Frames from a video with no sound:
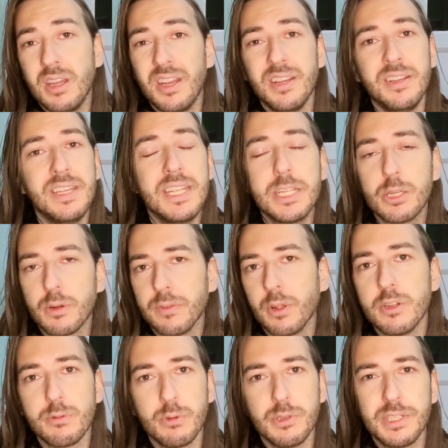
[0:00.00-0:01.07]
Neither of
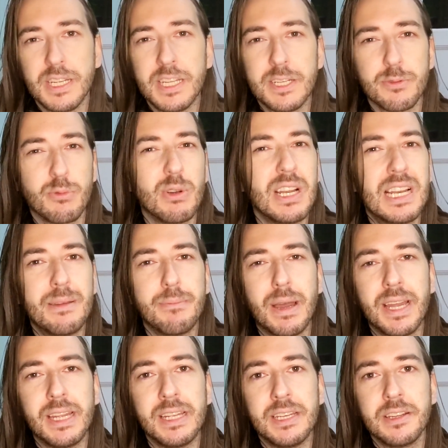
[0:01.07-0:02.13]
those routines really
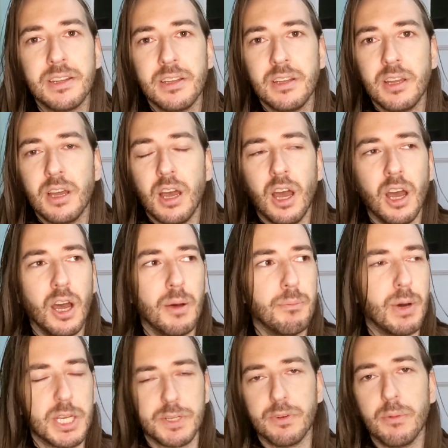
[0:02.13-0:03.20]
made
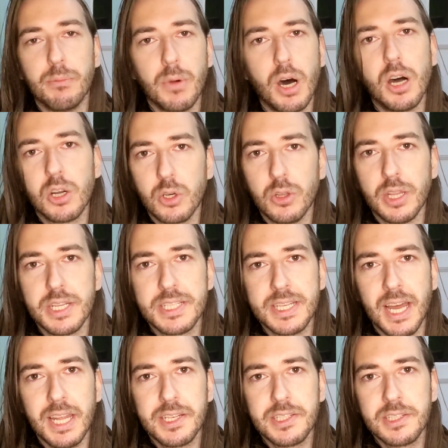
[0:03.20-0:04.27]
much of a mark on the
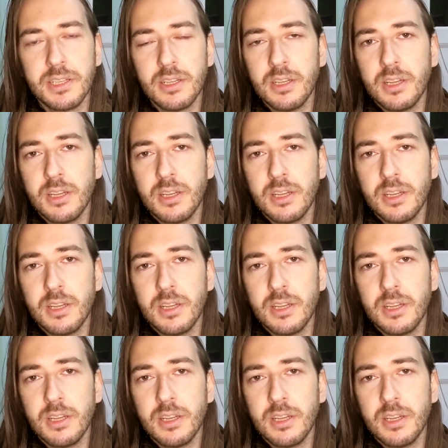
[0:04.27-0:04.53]
stats,